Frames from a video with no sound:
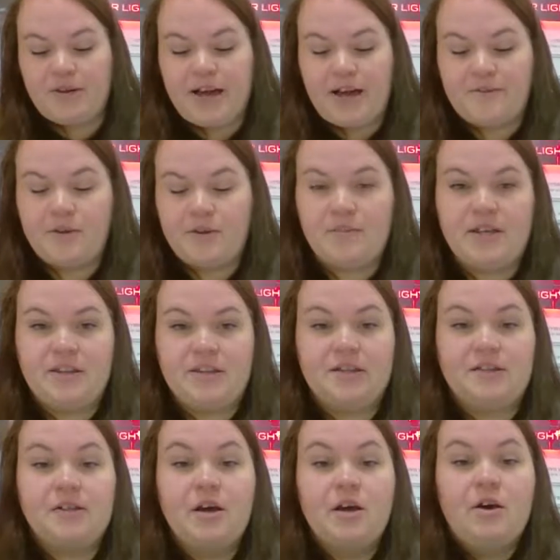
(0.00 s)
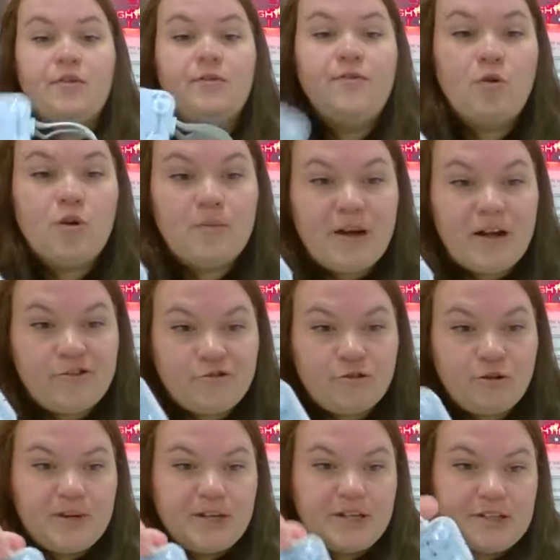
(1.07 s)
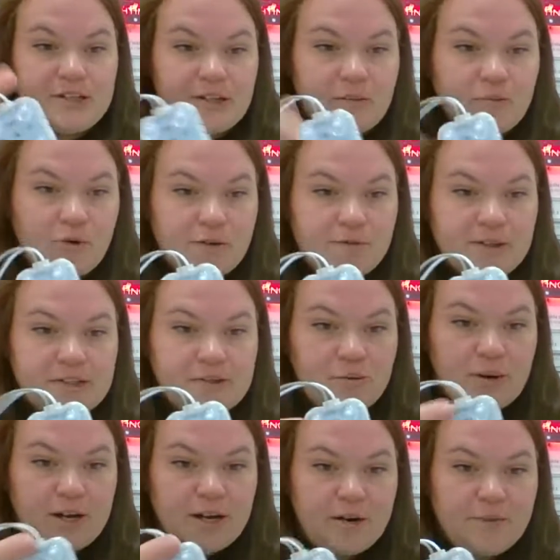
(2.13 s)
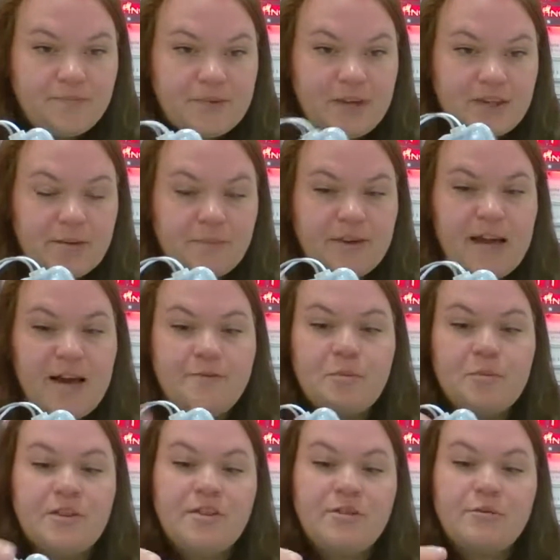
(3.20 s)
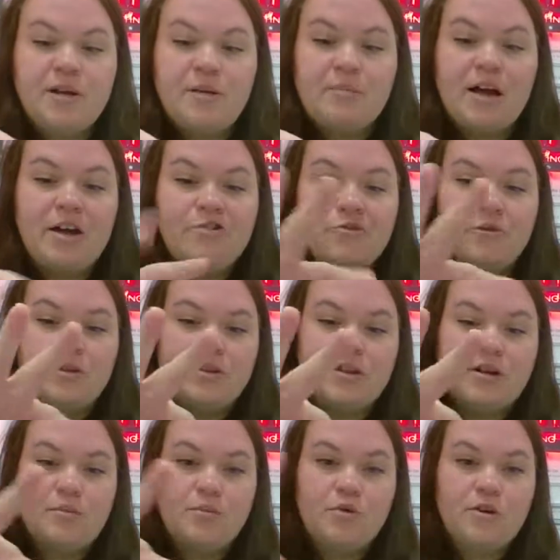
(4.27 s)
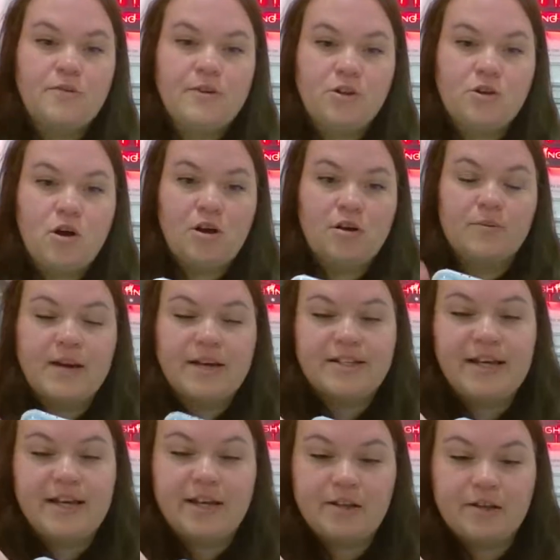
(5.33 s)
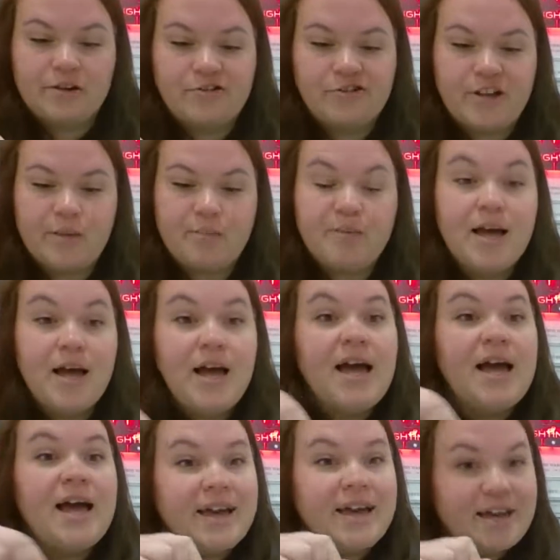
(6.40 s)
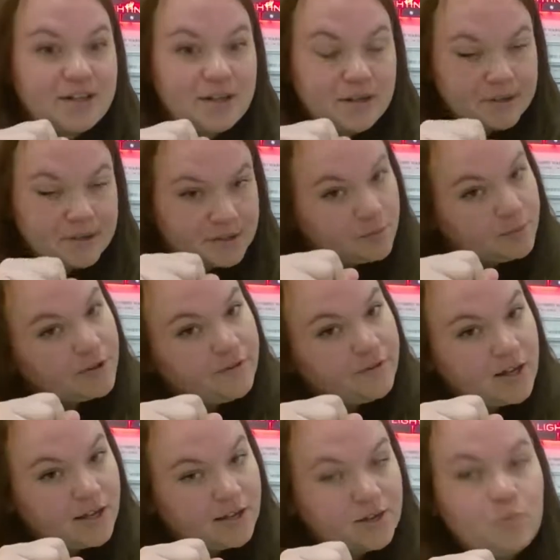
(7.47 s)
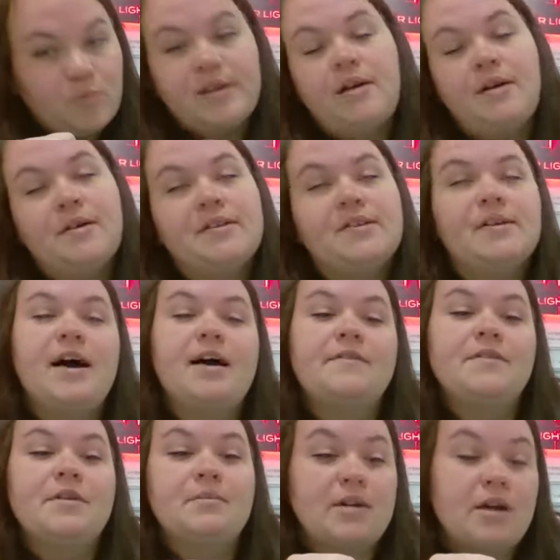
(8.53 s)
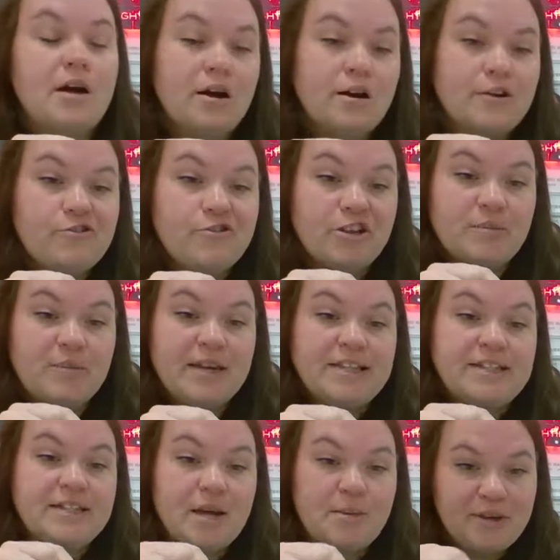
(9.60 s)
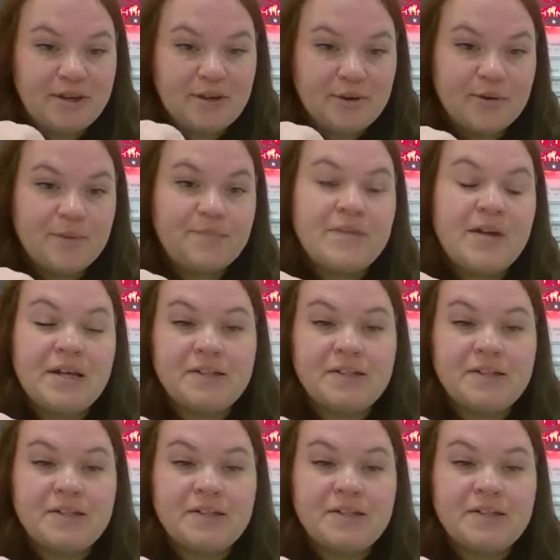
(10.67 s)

We have them in these 4 module bits that are more of a square, and then we have them in 3 modules that are more of a long rectangular shape and super fun. We also have them in RGBW.